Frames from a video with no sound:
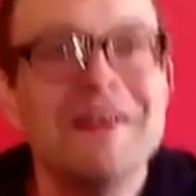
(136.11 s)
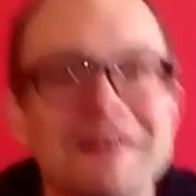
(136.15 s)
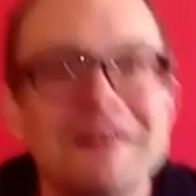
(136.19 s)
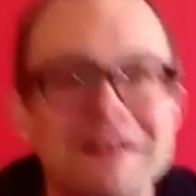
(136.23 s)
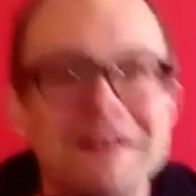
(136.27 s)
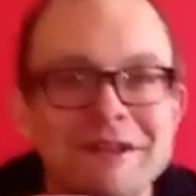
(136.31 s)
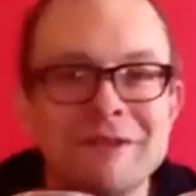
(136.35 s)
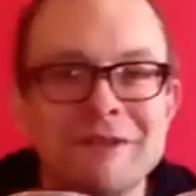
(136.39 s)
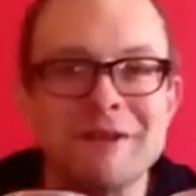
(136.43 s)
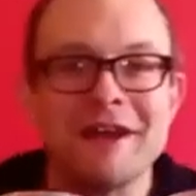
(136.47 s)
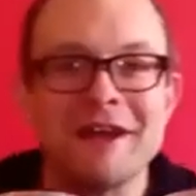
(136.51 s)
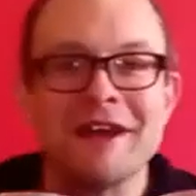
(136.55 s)

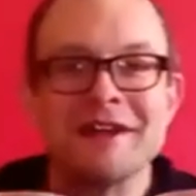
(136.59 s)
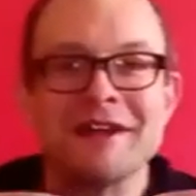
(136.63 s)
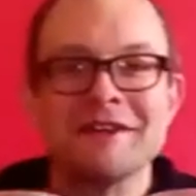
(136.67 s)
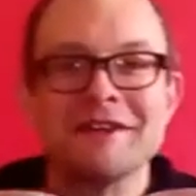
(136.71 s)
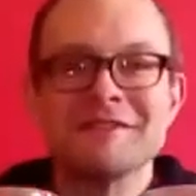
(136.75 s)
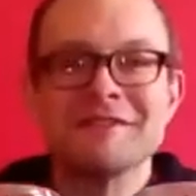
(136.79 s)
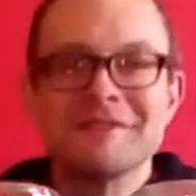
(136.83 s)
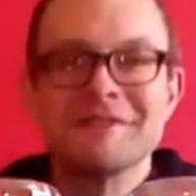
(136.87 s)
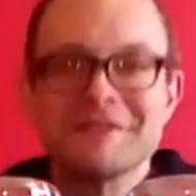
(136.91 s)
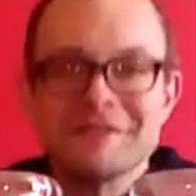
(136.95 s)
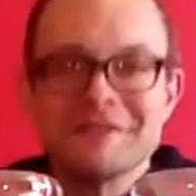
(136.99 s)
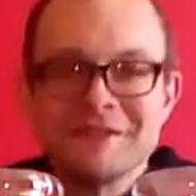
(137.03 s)
new
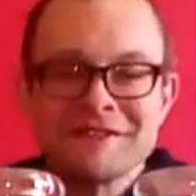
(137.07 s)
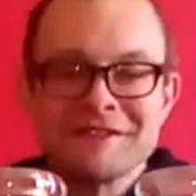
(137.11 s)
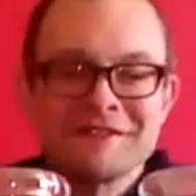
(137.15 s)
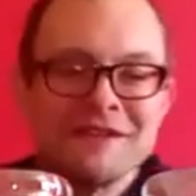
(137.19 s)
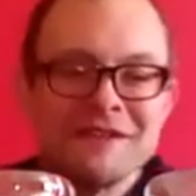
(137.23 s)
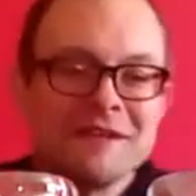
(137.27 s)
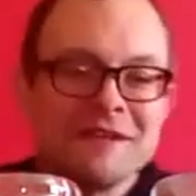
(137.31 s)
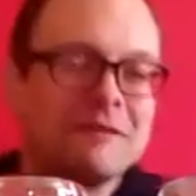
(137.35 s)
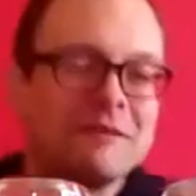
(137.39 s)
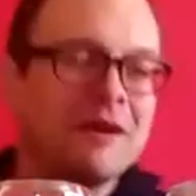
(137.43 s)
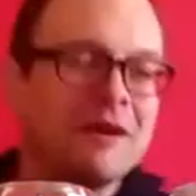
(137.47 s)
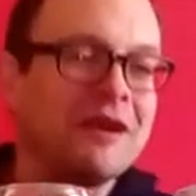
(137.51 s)
candles, as I
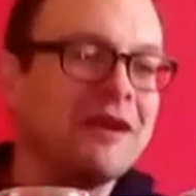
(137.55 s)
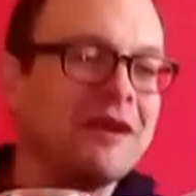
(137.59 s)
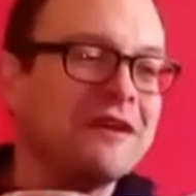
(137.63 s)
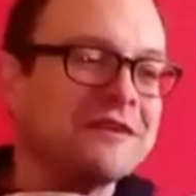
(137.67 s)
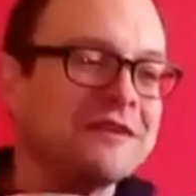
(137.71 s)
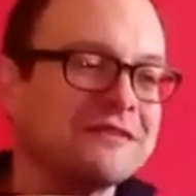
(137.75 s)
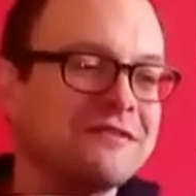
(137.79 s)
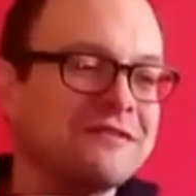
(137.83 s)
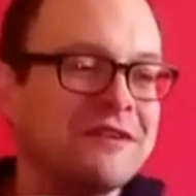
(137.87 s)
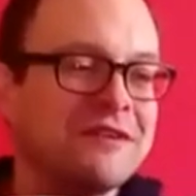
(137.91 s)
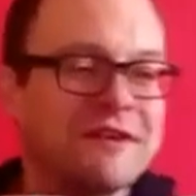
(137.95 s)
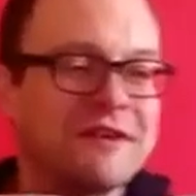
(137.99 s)
said in my
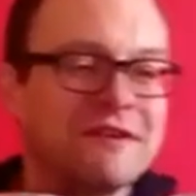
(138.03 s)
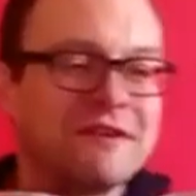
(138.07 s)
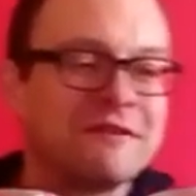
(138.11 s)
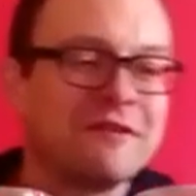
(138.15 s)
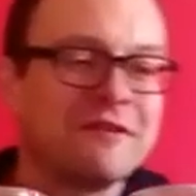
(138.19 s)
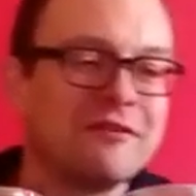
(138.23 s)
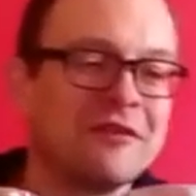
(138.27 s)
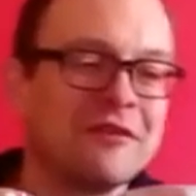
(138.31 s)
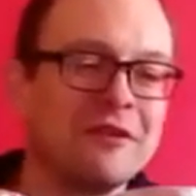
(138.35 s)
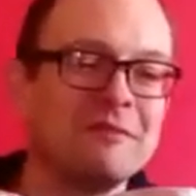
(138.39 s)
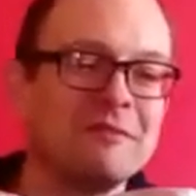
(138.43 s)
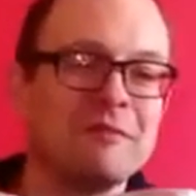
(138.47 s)
last video
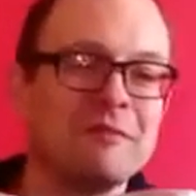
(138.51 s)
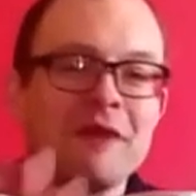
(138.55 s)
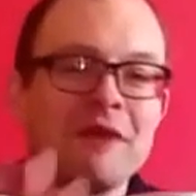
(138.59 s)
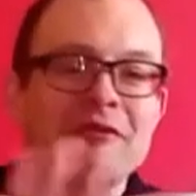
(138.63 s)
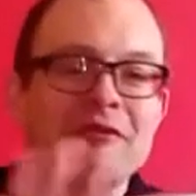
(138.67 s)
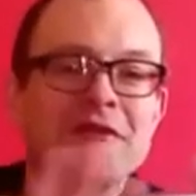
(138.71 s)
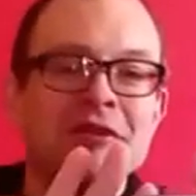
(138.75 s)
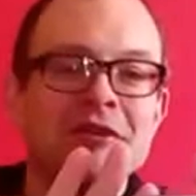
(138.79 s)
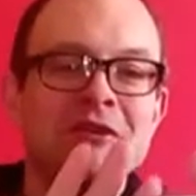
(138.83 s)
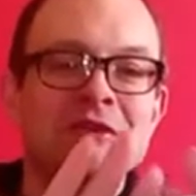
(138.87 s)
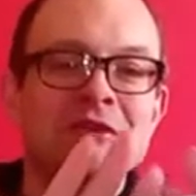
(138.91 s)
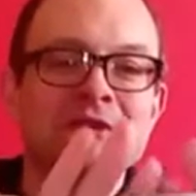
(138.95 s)
review, but I've
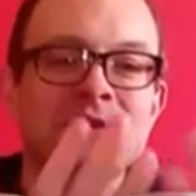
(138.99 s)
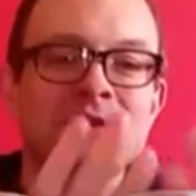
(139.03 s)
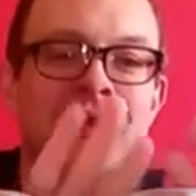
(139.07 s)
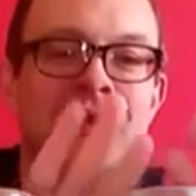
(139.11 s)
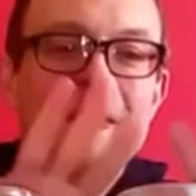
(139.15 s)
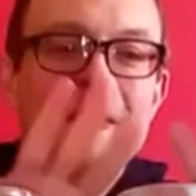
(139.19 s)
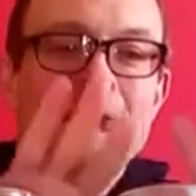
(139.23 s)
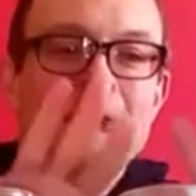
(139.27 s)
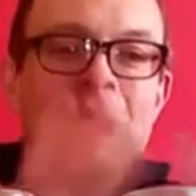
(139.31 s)
gone